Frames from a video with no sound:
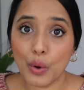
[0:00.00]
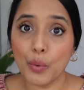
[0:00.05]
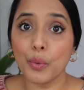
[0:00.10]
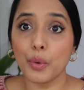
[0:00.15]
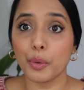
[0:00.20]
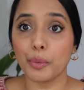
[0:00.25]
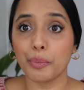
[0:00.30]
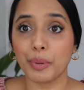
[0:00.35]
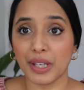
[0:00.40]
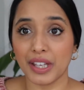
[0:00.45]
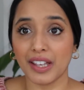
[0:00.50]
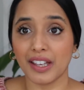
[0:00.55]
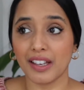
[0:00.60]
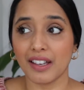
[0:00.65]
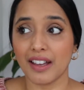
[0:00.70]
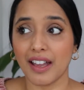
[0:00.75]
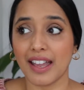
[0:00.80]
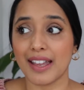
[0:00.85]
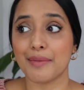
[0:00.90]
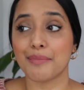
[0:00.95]
will
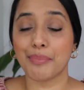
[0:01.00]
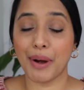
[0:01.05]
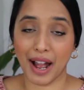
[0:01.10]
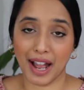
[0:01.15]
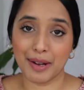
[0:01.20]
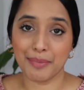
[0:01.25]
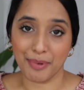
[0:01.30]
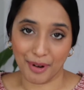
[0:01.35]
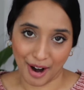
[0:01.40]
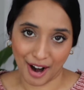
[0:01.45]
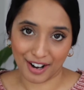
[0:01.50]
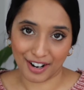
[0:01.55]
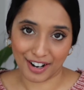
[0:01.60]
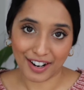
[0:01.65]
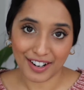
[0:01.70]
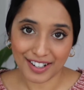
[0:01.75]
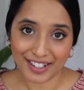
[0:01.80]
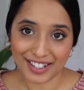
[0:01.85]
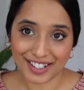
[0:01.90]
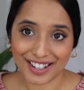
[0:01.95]
be a
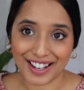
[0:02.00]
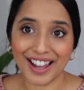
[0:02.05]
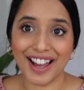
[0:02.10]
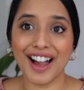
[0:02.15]
byproduct